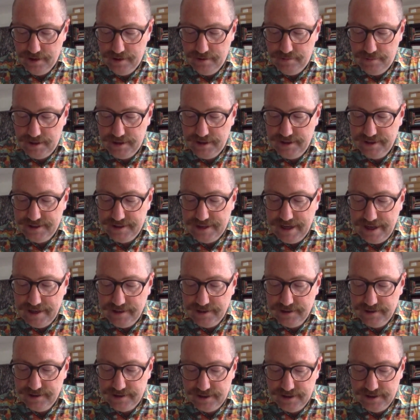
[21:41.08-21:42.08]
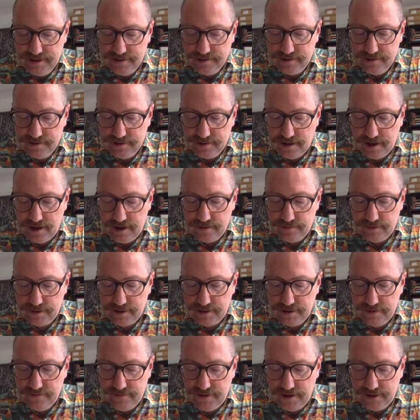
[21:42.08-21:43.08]
but his tendency is to side with
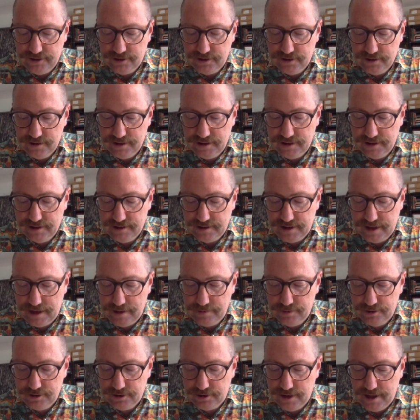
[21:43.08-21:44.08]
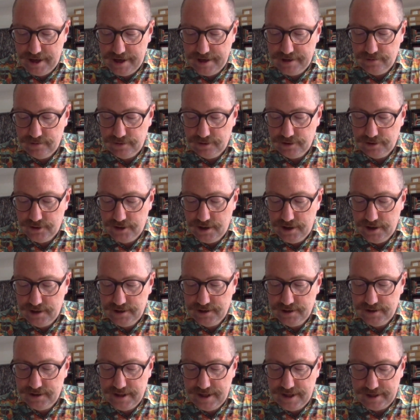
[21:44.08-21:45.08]
conventionally established language and
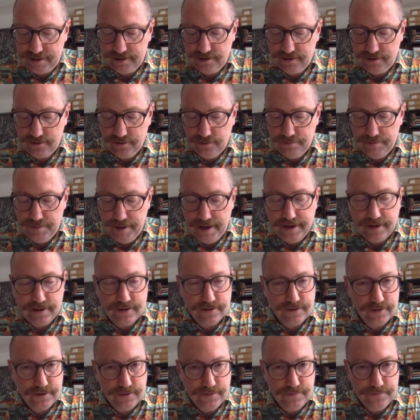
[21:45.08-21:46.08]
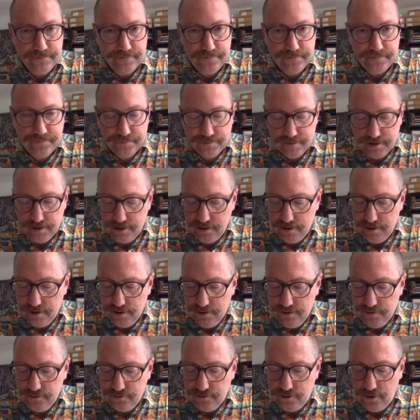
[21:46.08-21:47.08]
its lexical base.
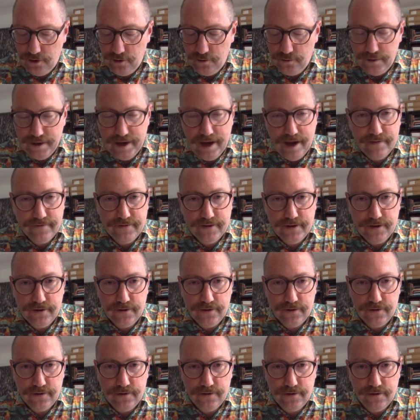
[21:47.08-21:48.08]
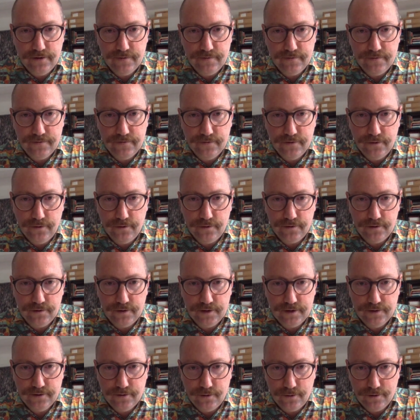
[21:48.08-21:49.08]
So we have here a full
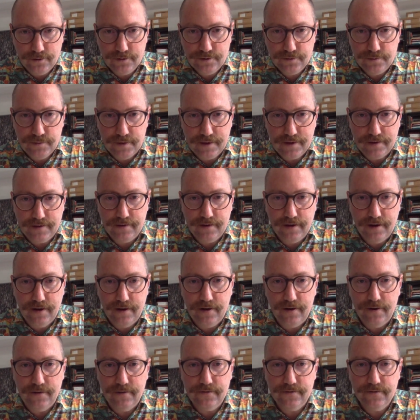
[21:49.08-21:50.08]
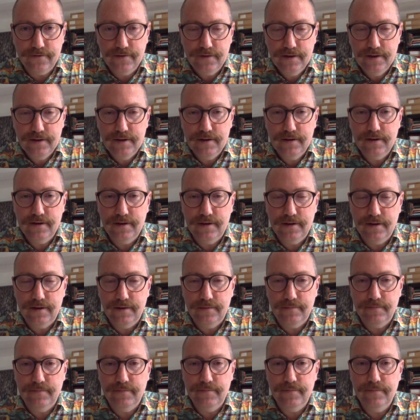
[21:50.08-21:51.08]
endorsement of
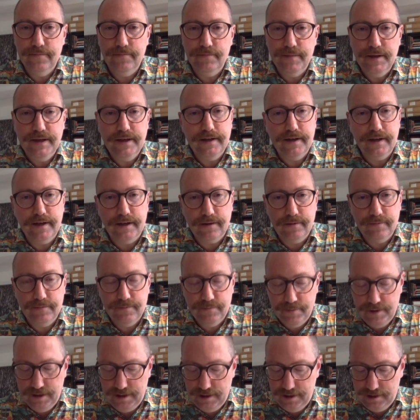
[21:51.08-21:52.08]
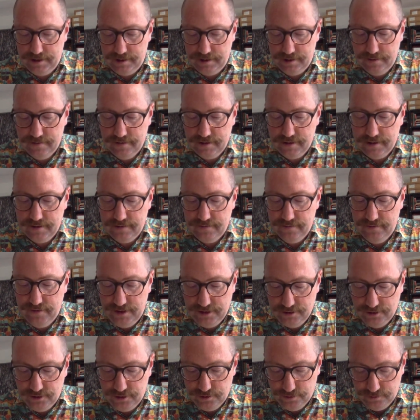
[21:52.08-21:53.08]
meaning being
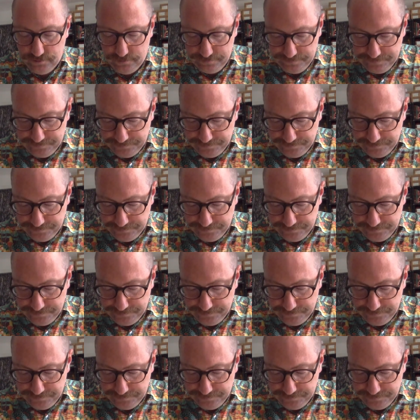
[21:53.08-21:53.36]
conventional.